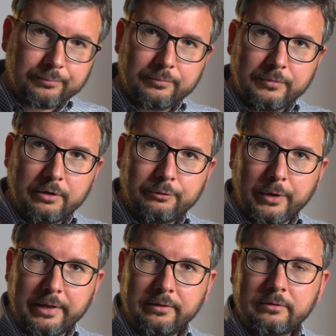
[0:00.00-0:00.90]
Dear
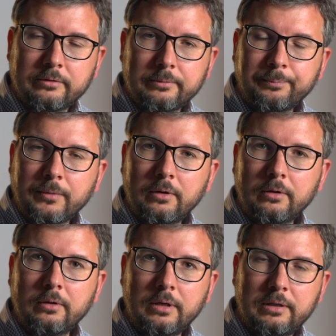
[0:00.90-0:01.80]
friends,
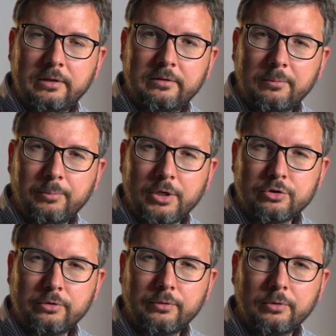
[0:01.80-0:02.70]
uh, it is a
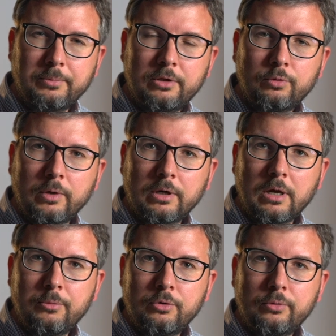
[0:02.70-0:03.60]
pleasure for me to
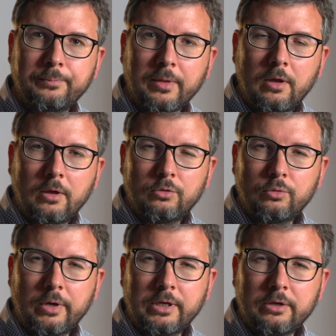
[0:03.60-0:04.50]
welcome you
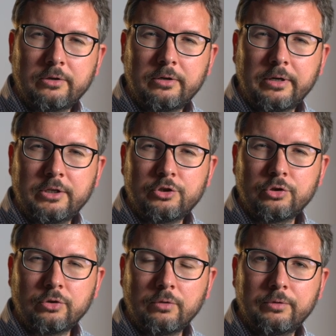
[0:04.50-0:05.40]
to another
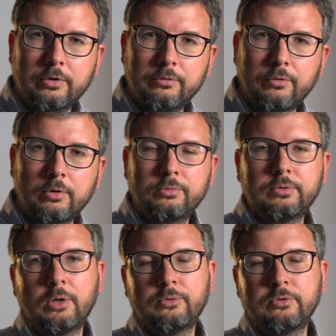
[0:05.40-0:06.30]
edition of the Forum
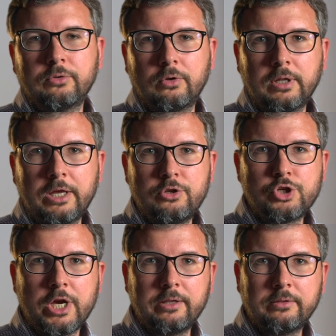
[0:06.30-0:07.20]
2000 online
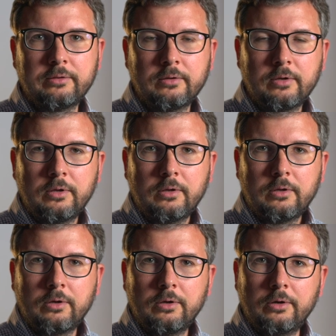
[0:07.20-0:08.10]
chat,
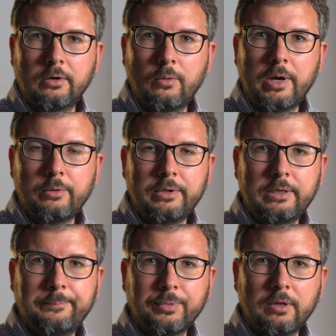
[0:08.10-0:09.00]
uh, where
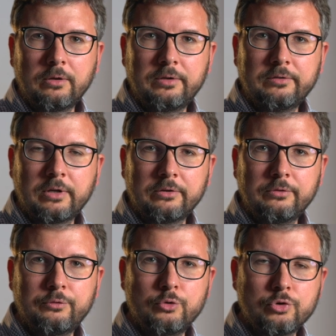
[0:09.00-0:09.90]
we uh, discuss
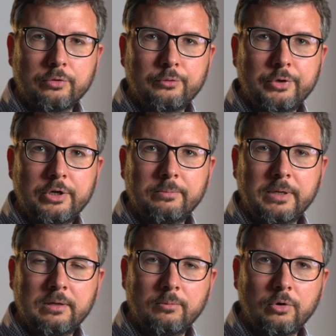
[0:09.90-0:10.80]
the future of freedom
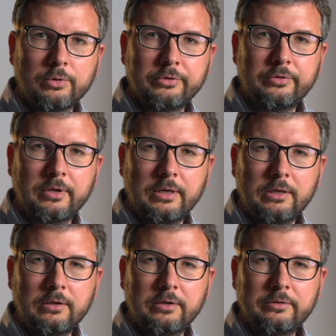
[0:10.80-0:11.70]
and democracy
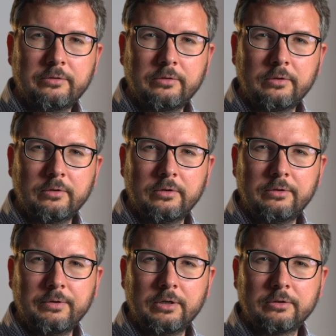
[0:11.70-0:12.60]
in these uh,
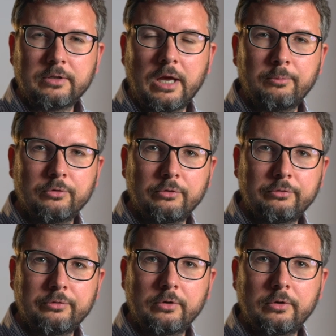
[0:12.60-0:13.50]
difficult times
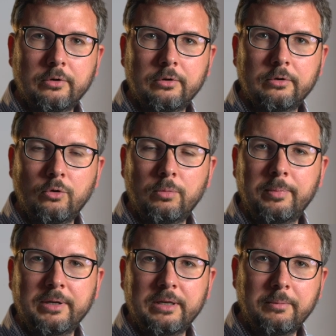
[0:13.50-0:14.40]
of uh, global
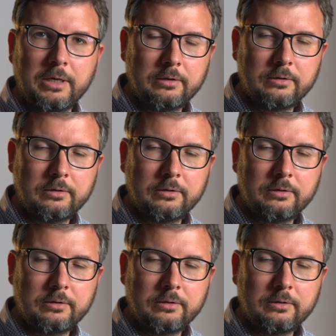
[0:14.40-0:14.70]
pandemic.